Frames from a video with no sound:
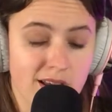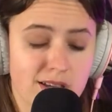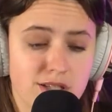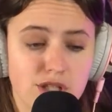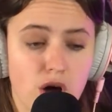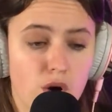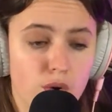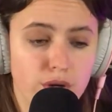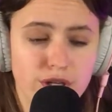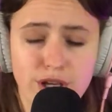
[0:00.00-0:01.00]
So
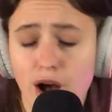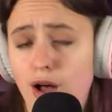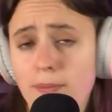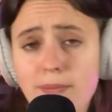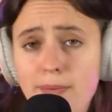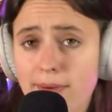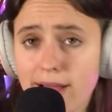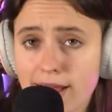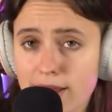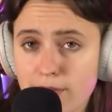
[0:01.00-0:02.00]
y'all
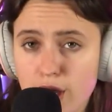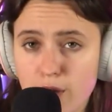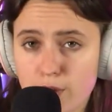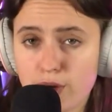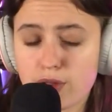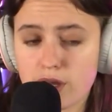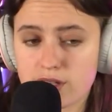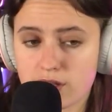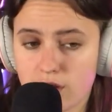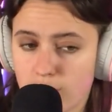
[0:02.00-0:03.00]
gotta let me know what your thoughts
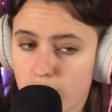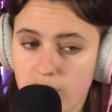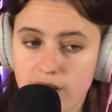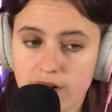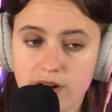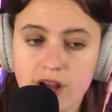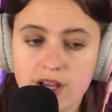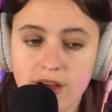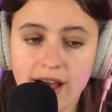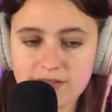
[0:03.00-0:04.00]
are on Kreator. You
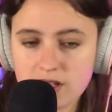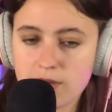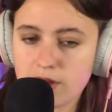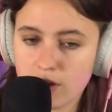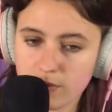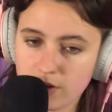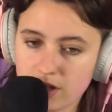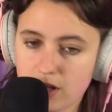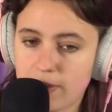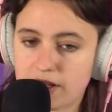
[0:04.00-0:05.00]
have to let me know what you think
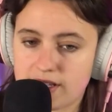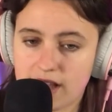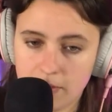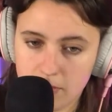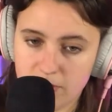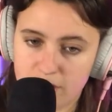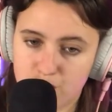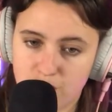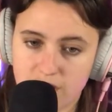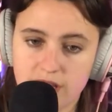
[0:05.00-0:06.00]
about this album, Pleasure
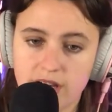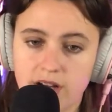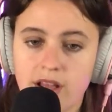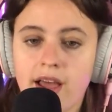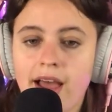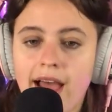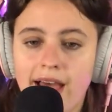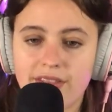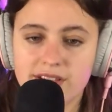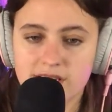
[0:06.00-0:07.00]
to Kill,
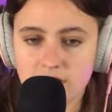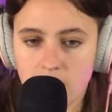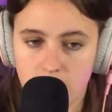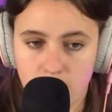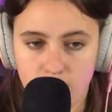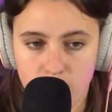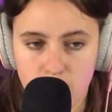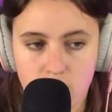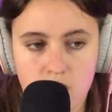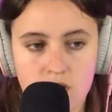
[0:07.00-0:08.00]
and this song
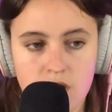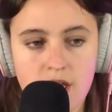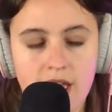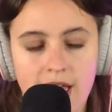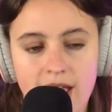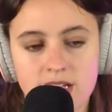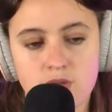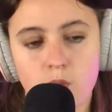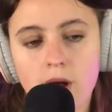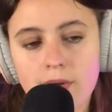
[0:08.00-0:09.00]
overall, and
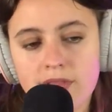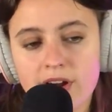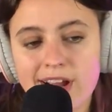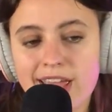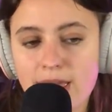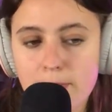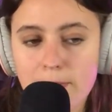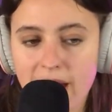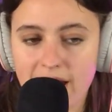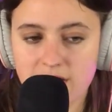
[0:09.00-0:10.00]
what their
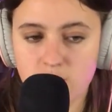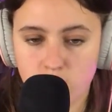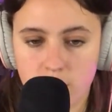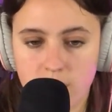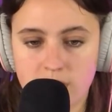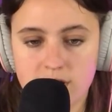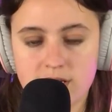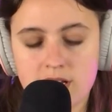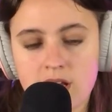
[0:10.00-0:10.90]
impact was